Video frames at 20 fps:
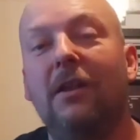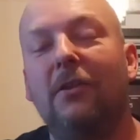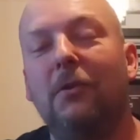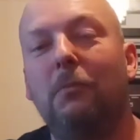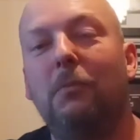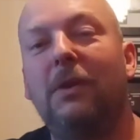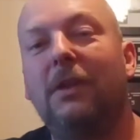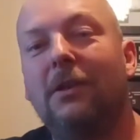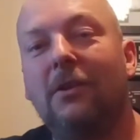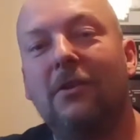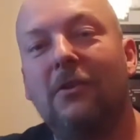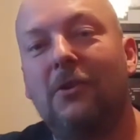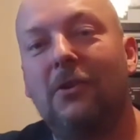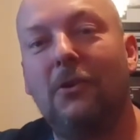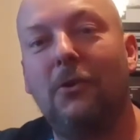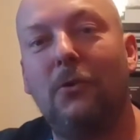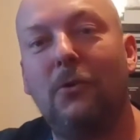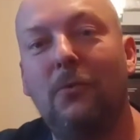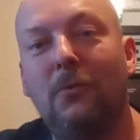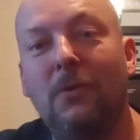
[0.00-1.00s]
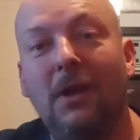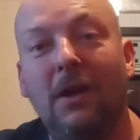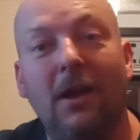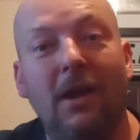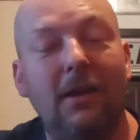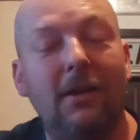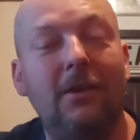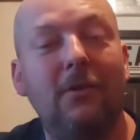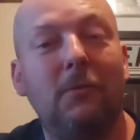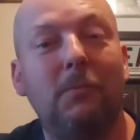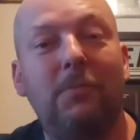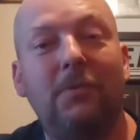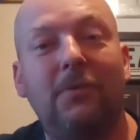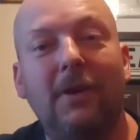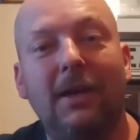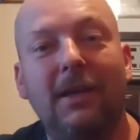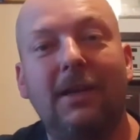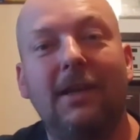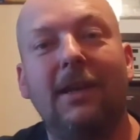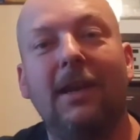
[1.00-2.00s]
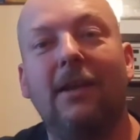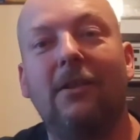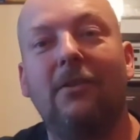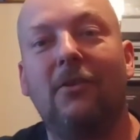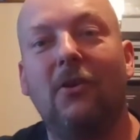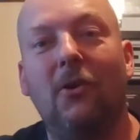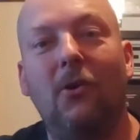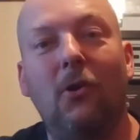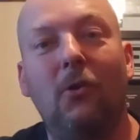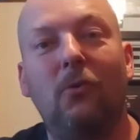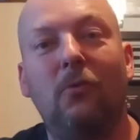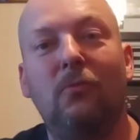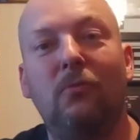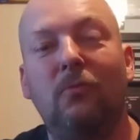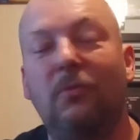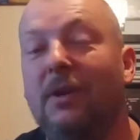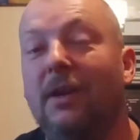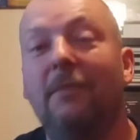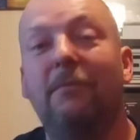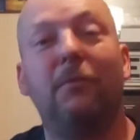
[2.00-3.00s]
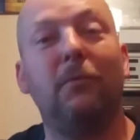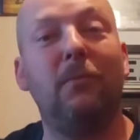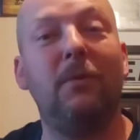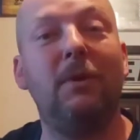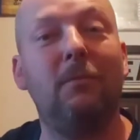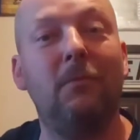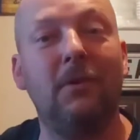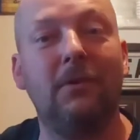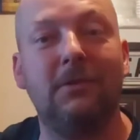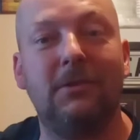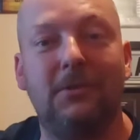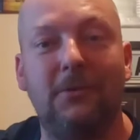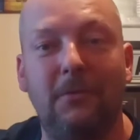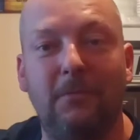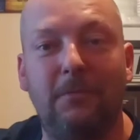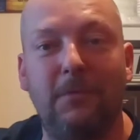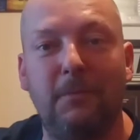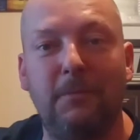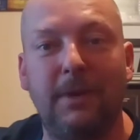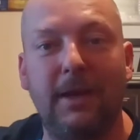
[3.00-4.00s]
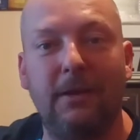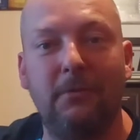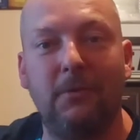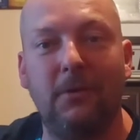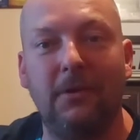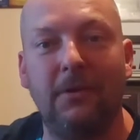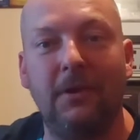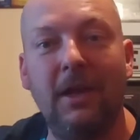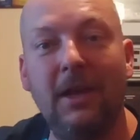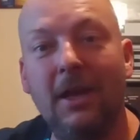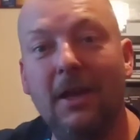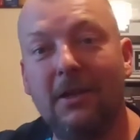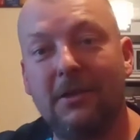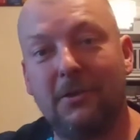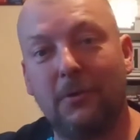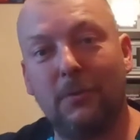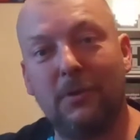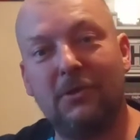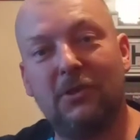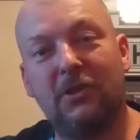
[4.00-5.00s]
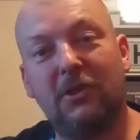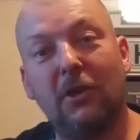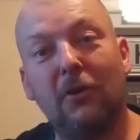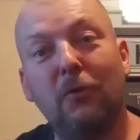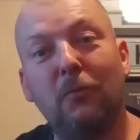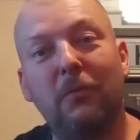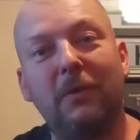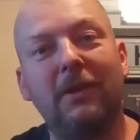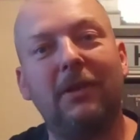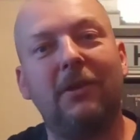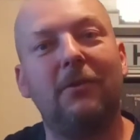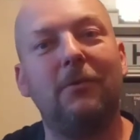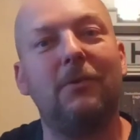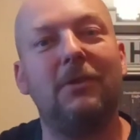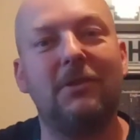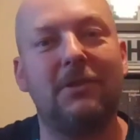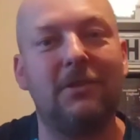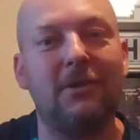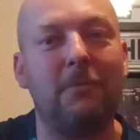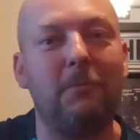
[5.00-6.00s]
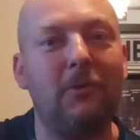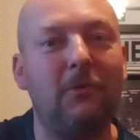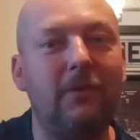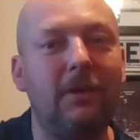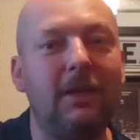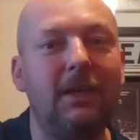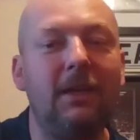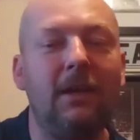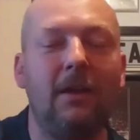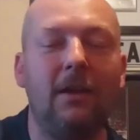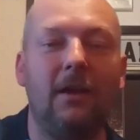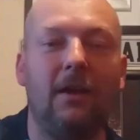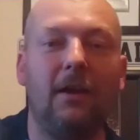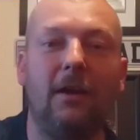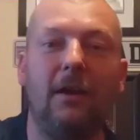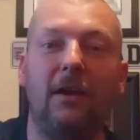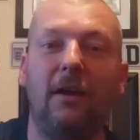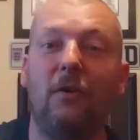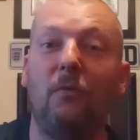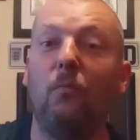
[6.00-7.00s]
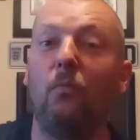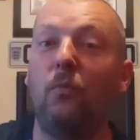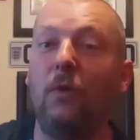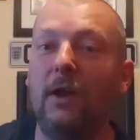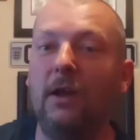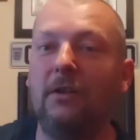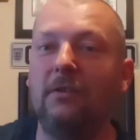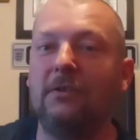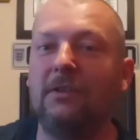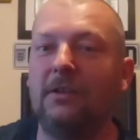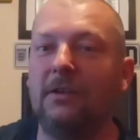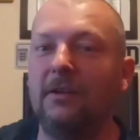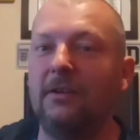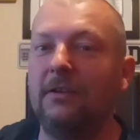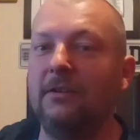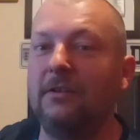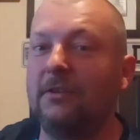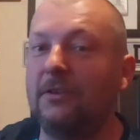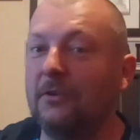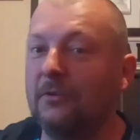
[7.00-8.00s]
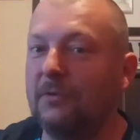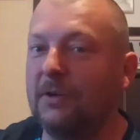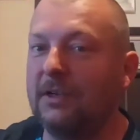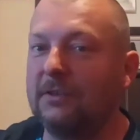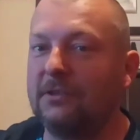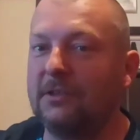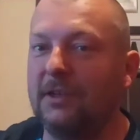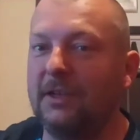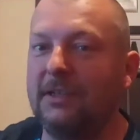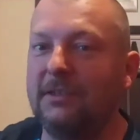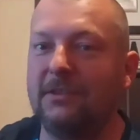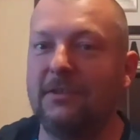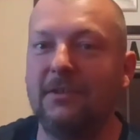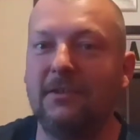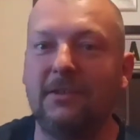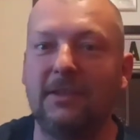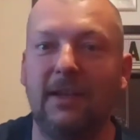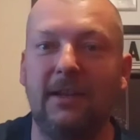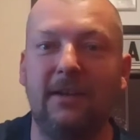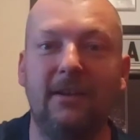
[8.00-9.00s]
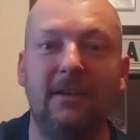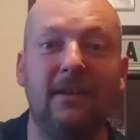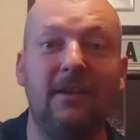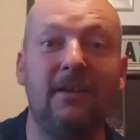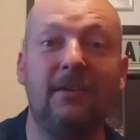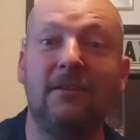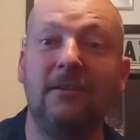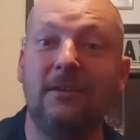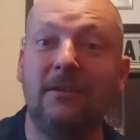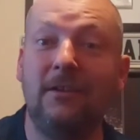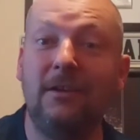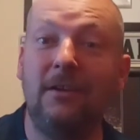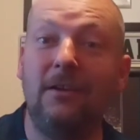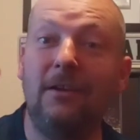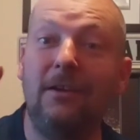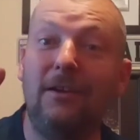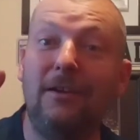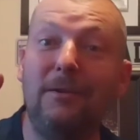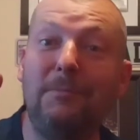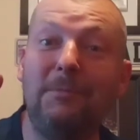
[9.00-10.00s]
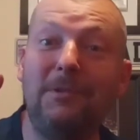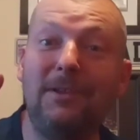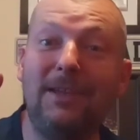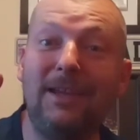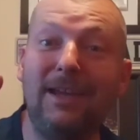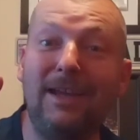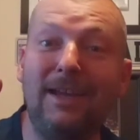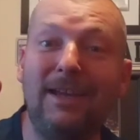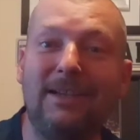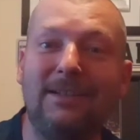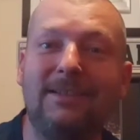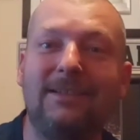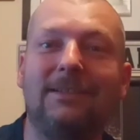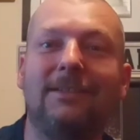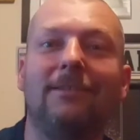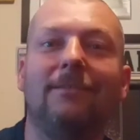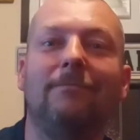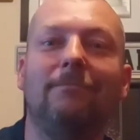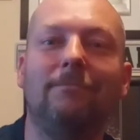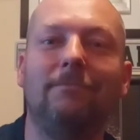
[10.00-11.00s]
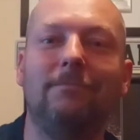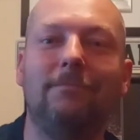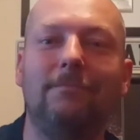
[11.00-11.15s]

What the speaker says: that we can do a little break in alcohol whenever we want to from now on. So until we do the summary, well done, congratulations, and up the gas.